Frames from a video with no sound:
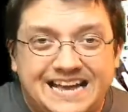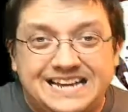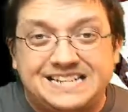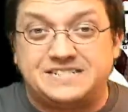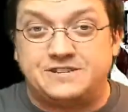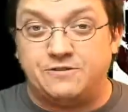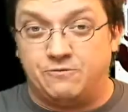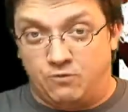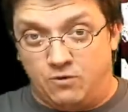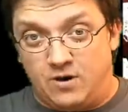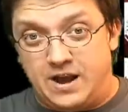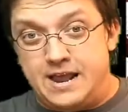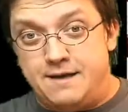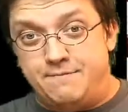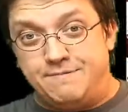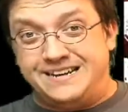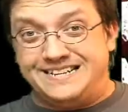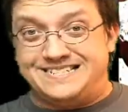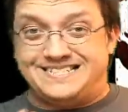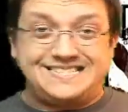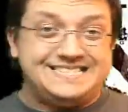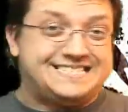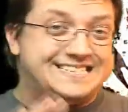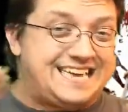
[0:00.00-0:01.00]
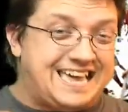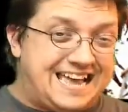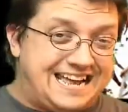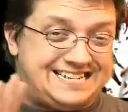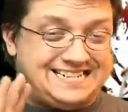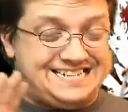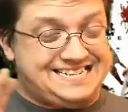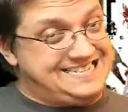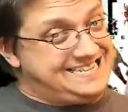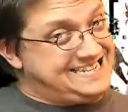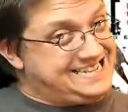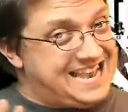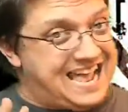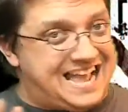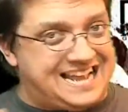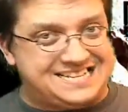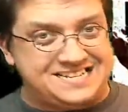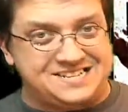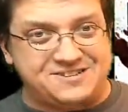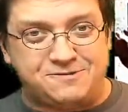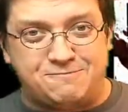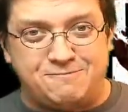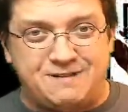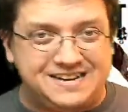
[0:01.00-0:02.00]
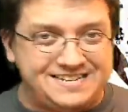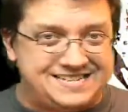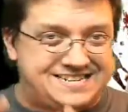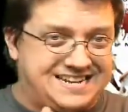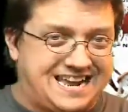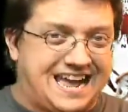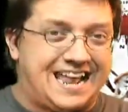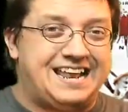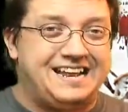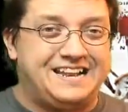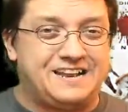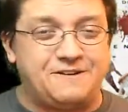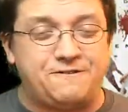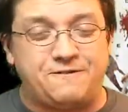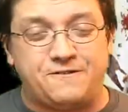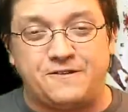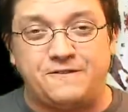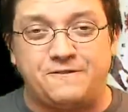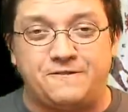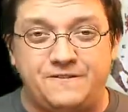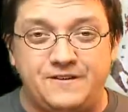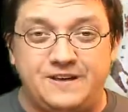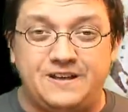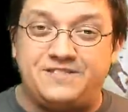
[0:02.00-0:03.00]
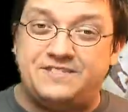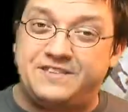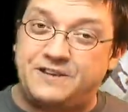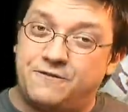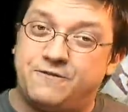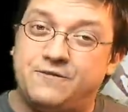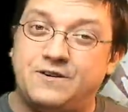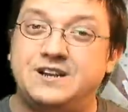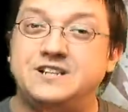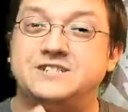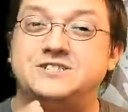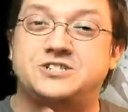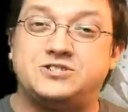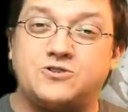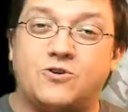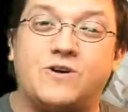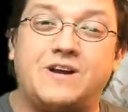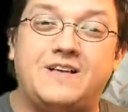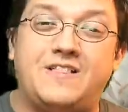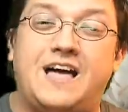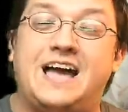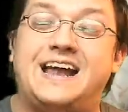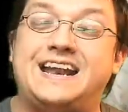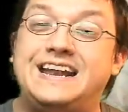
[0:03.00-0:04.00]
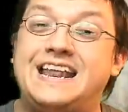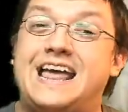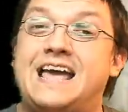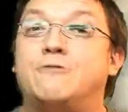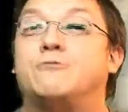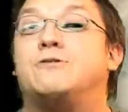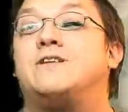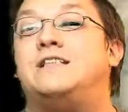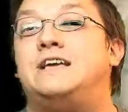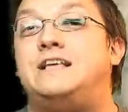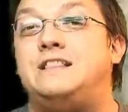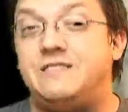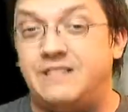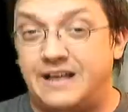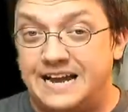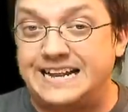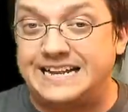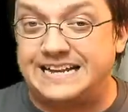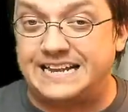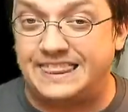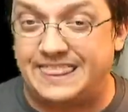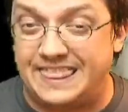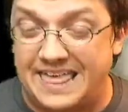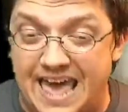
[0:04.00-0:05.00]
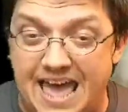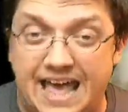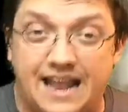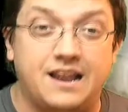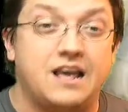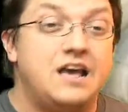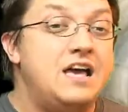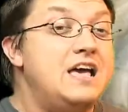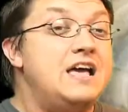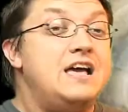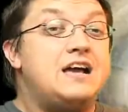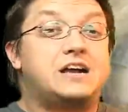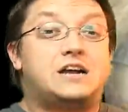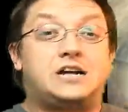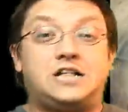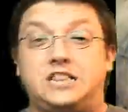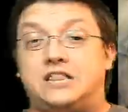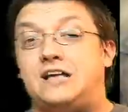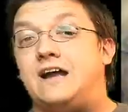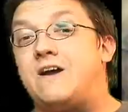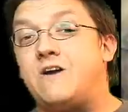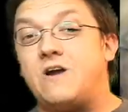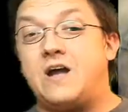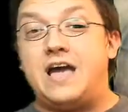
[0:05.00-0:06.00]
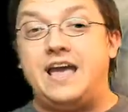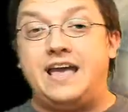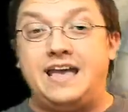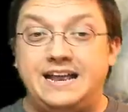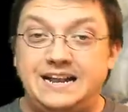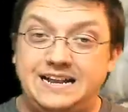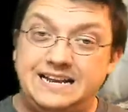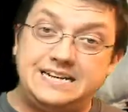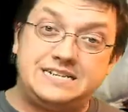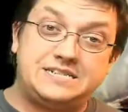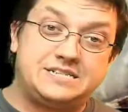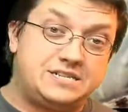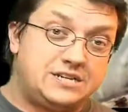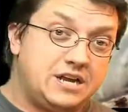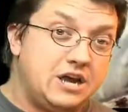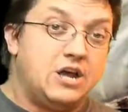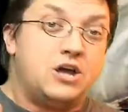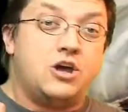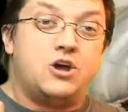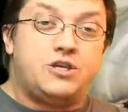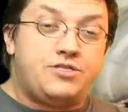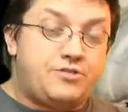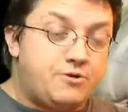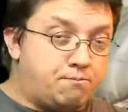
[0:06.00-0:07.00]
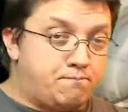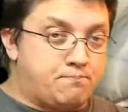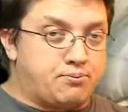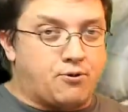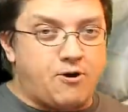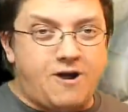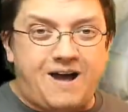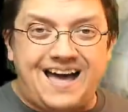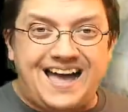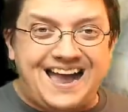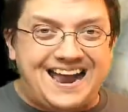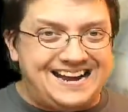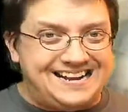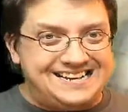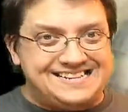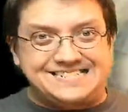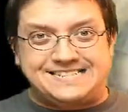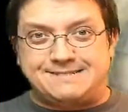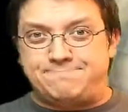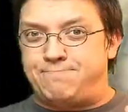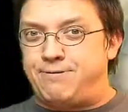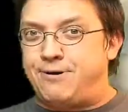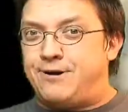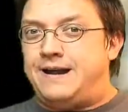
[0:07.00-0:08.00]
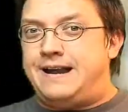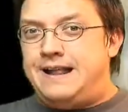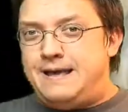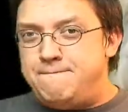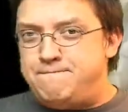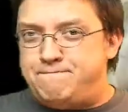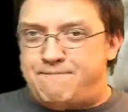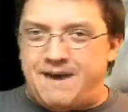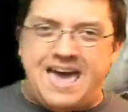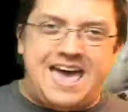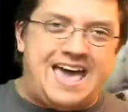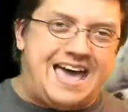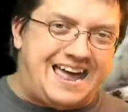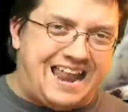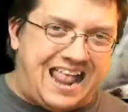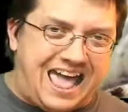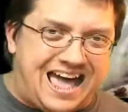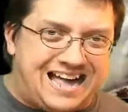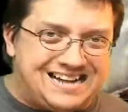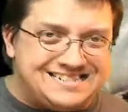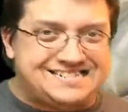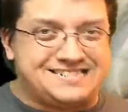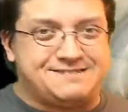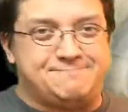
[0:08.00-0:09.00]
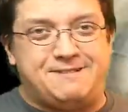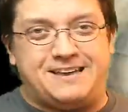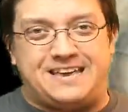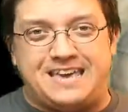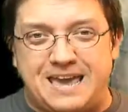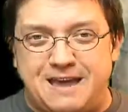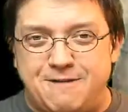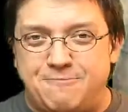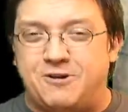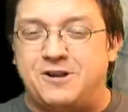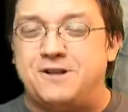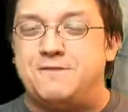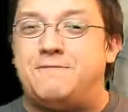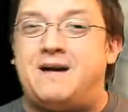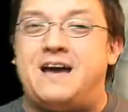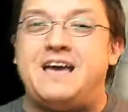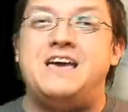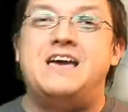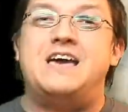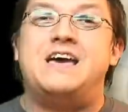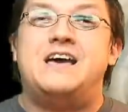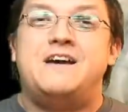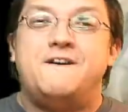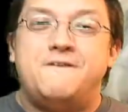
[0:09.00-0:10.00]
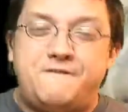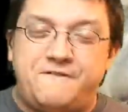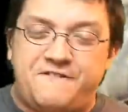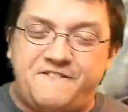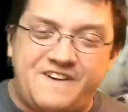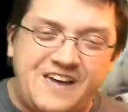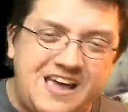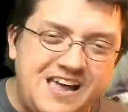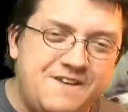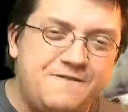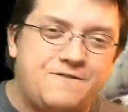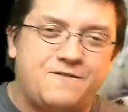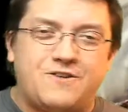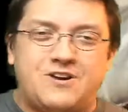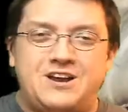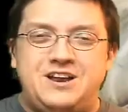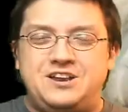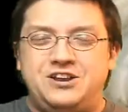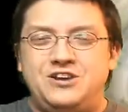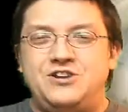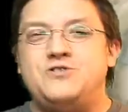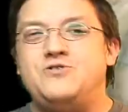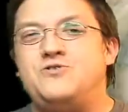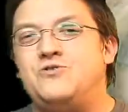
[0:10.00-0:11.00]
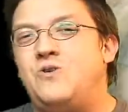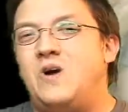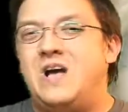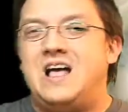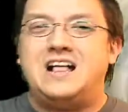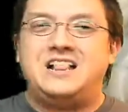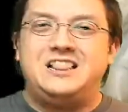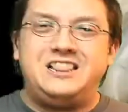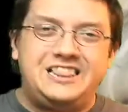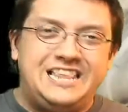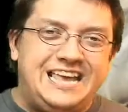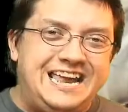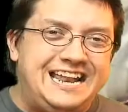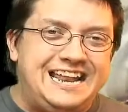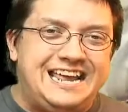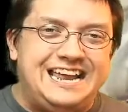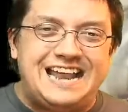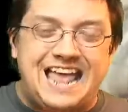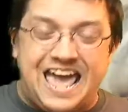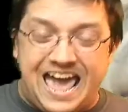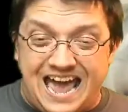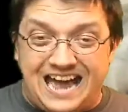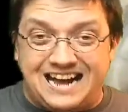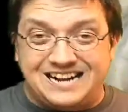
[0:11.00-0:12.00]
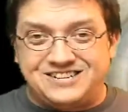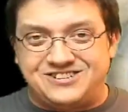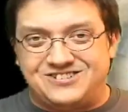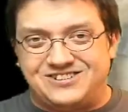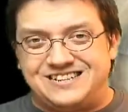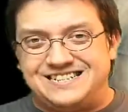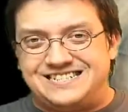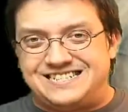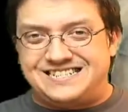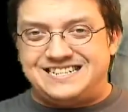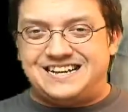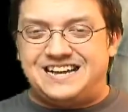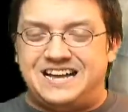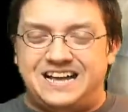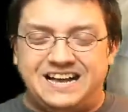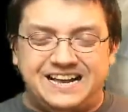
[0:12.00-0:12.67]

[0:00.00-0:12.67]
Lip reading: case of rabies. This case, it's not so much, got a different feel, different storyline, and I really liked that. Clara in this, the bride, is pretty badass and became one of my favorite new leading actress